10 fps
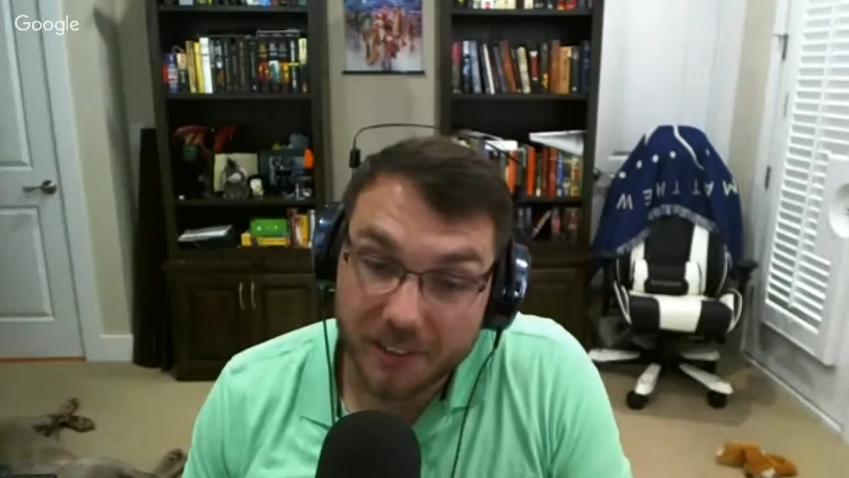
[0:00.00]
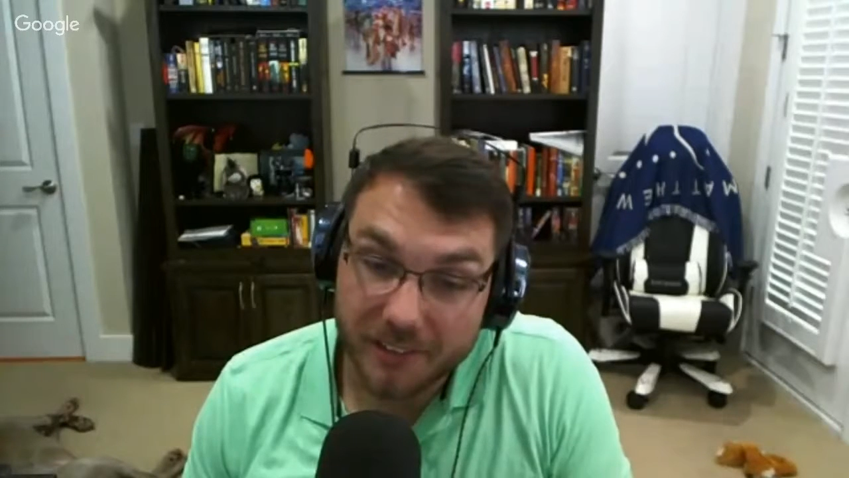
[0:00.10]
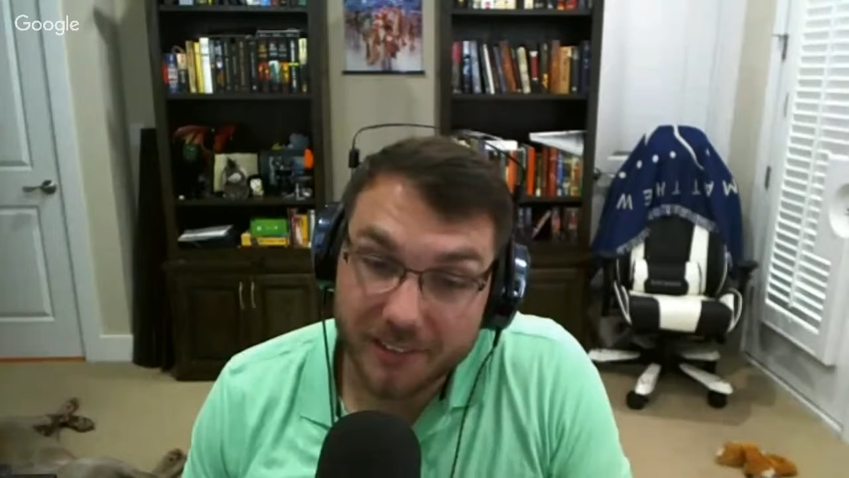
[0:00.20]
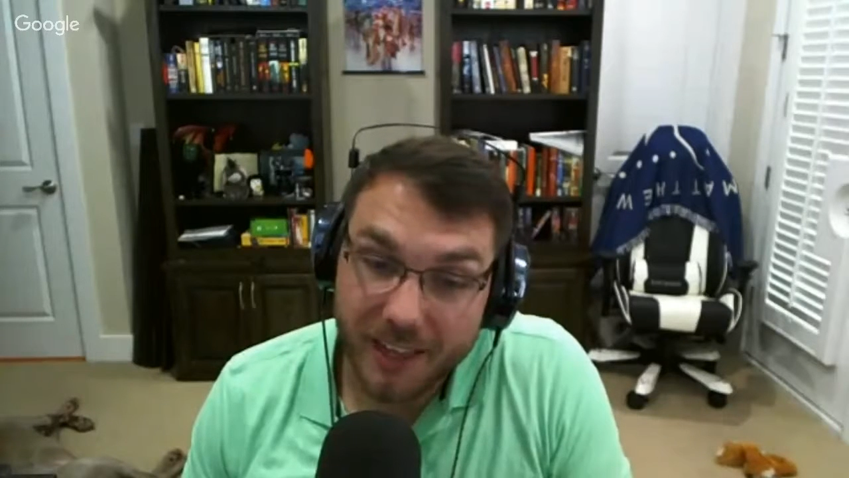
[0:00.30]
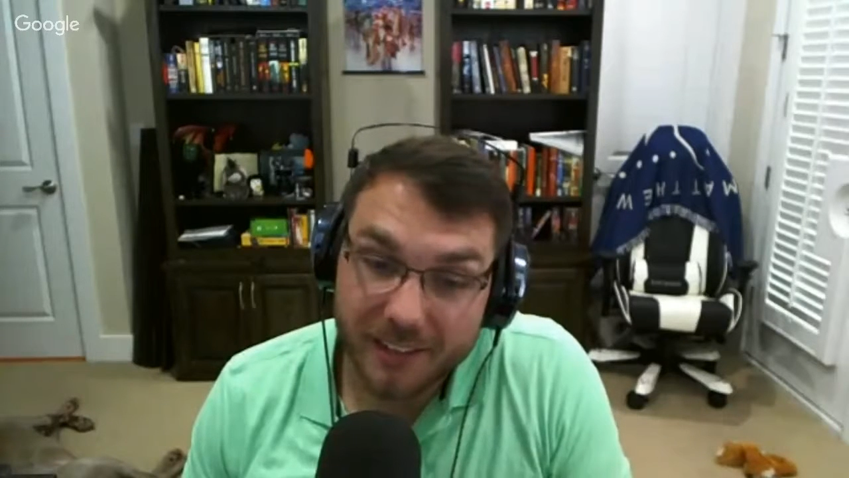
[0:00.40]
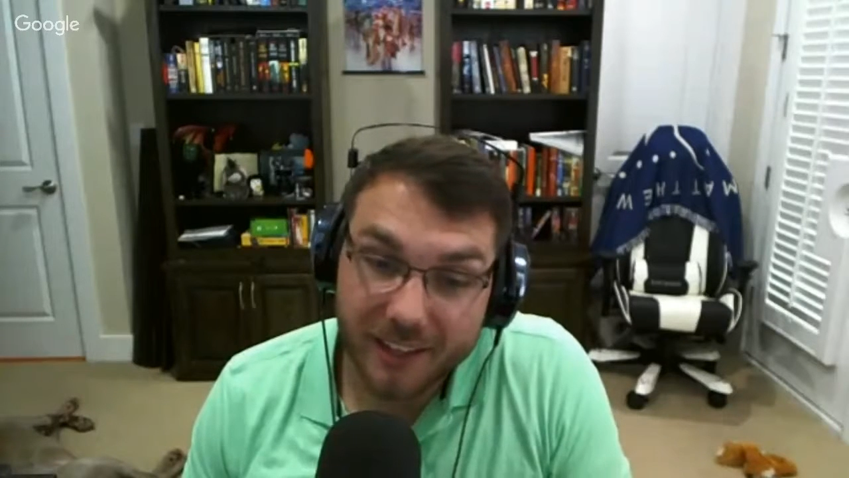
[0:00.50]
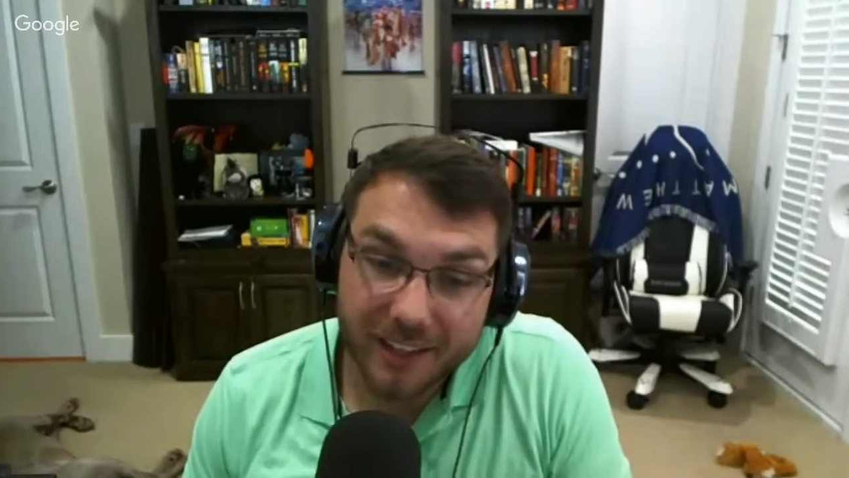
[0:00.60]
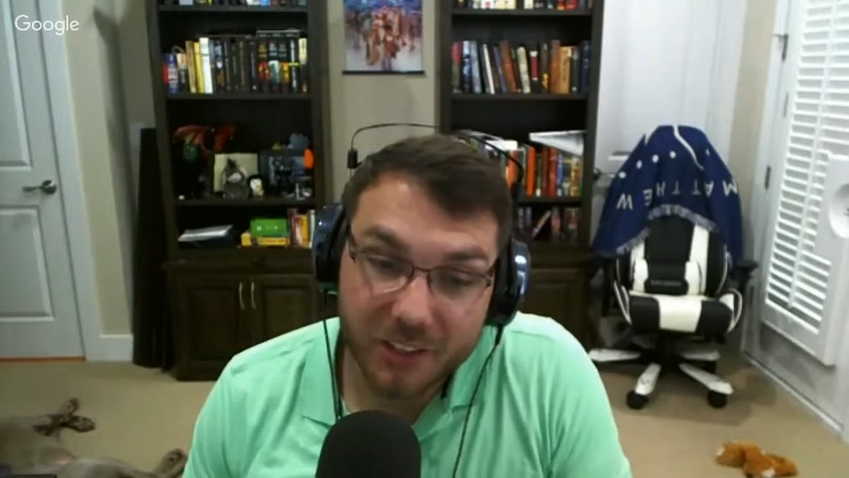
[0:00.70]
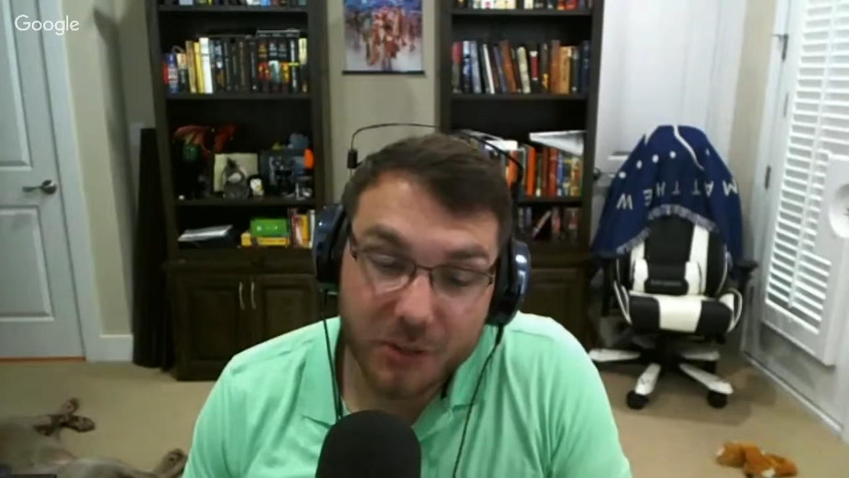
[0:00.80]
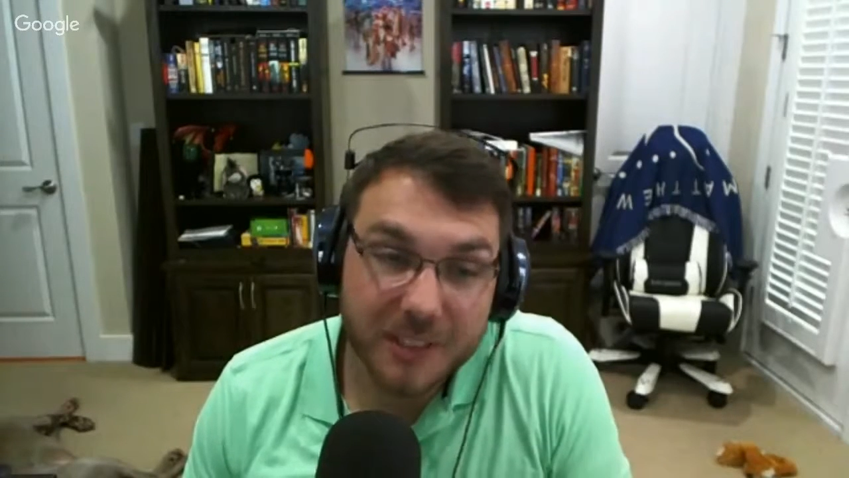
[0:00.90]
And like
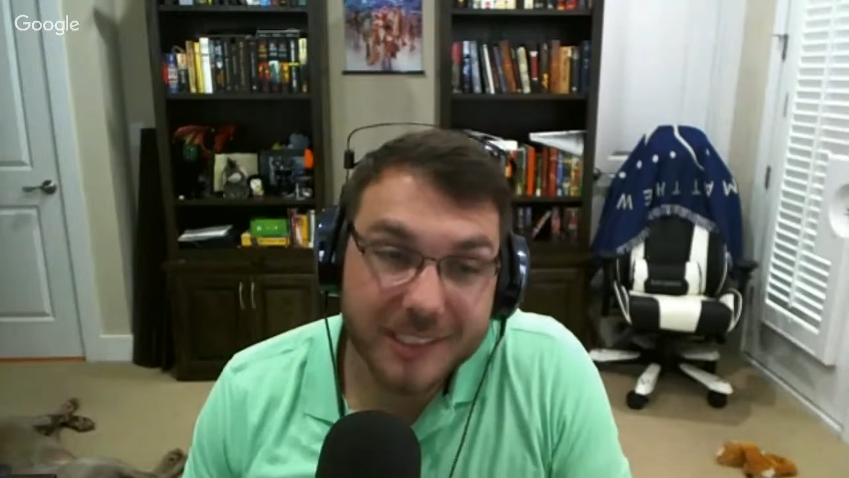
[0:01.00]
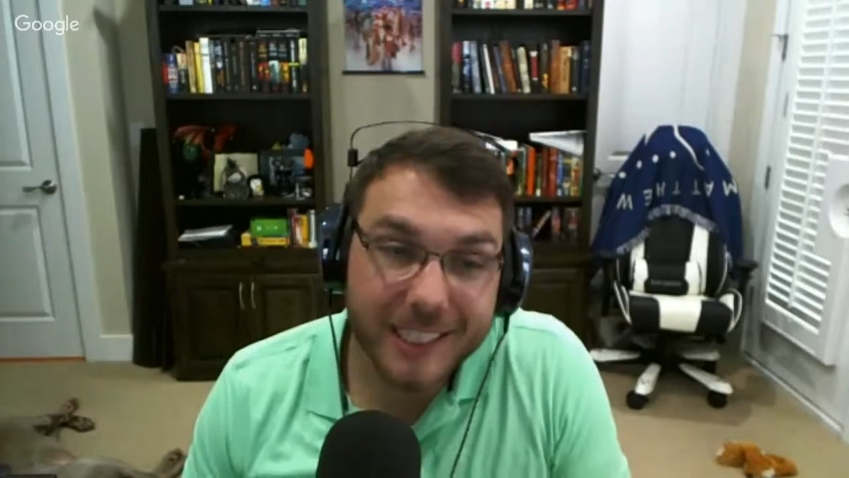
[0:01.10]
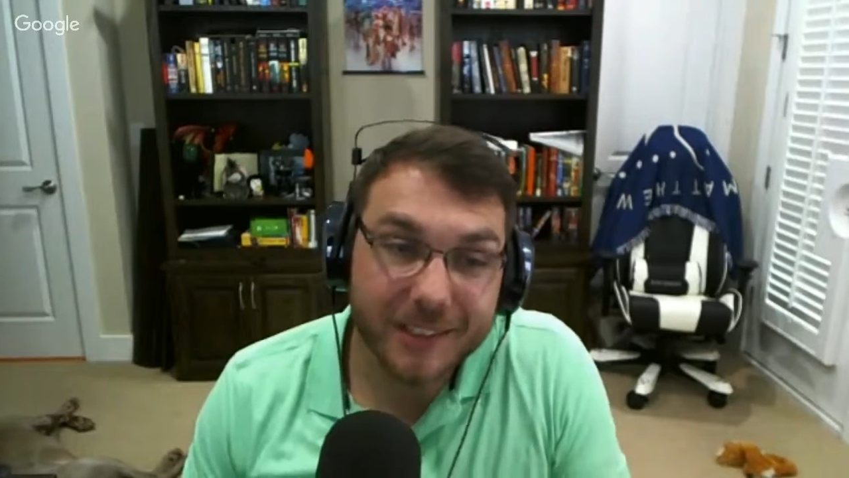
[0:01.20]
you can tell,